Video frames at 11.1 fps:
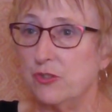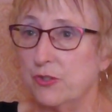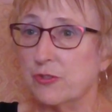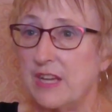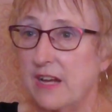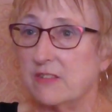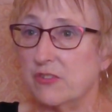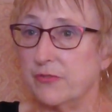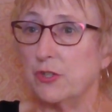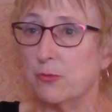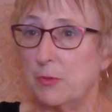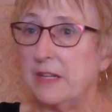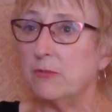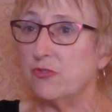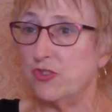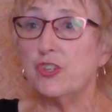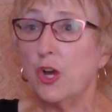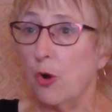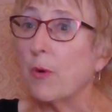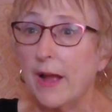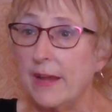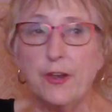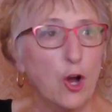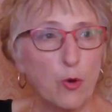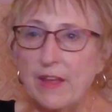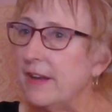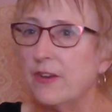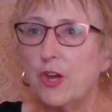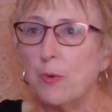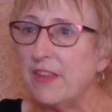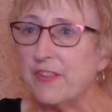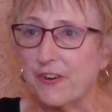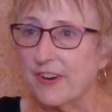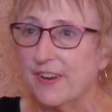your taxes for your rentals should know, right? No, they didn't know either.